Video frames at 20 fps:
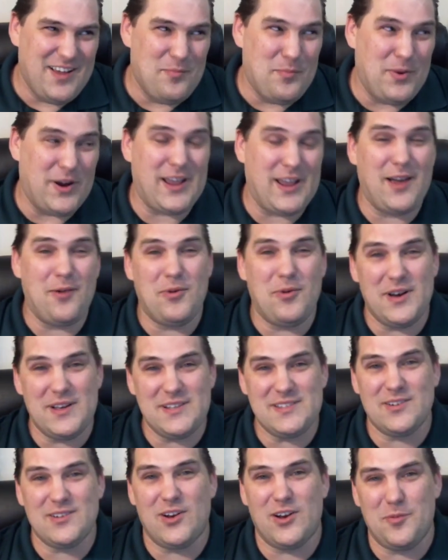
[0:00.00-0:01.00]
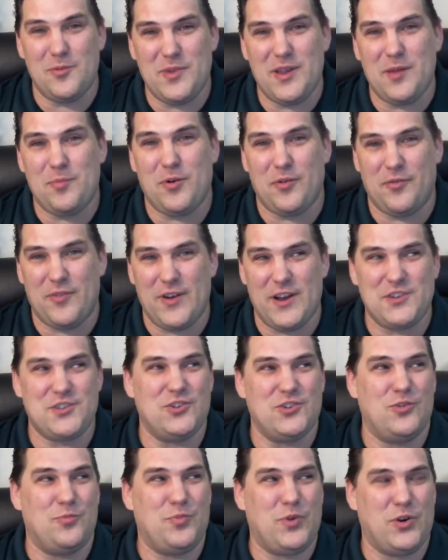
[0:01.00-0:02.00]
But I was going to be a
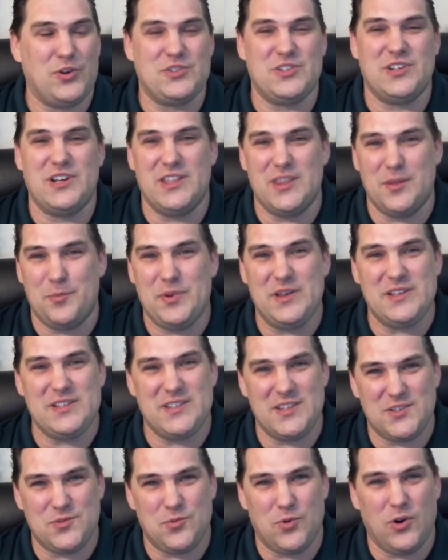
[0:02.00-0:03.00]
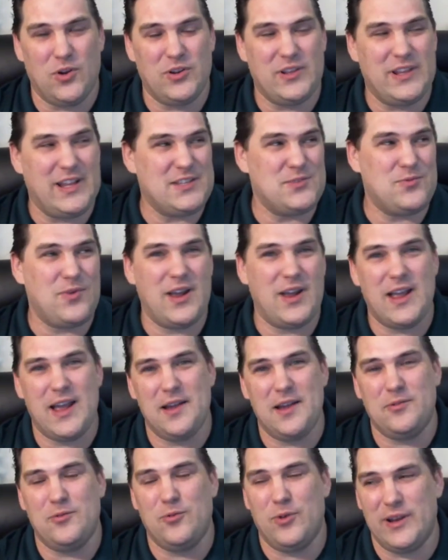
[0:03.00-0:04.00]
professional person in the business world, and that's why
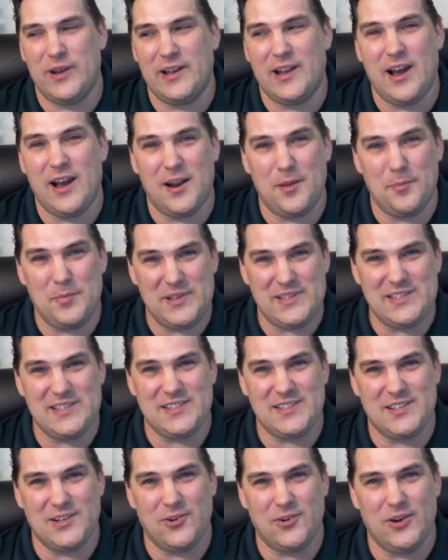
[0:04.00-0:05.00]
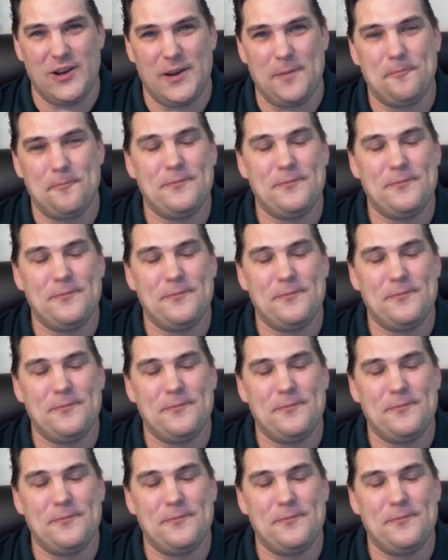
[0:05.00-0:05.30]
I went and got a business degree.